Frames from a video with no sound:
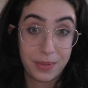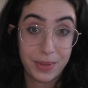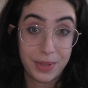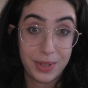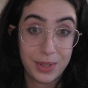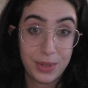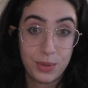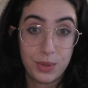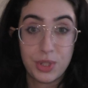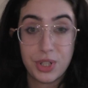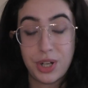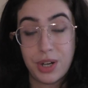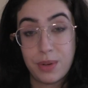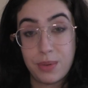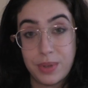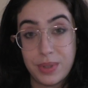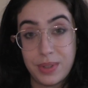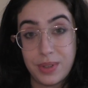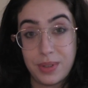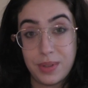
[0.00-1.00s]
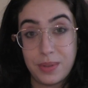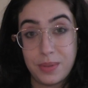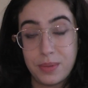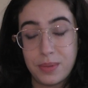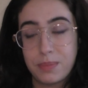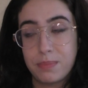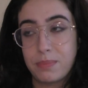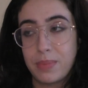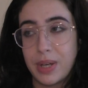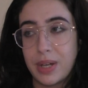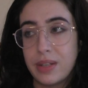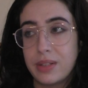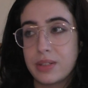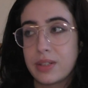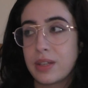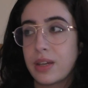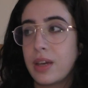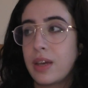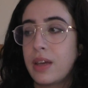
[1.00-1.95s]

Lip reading: going to share with you, but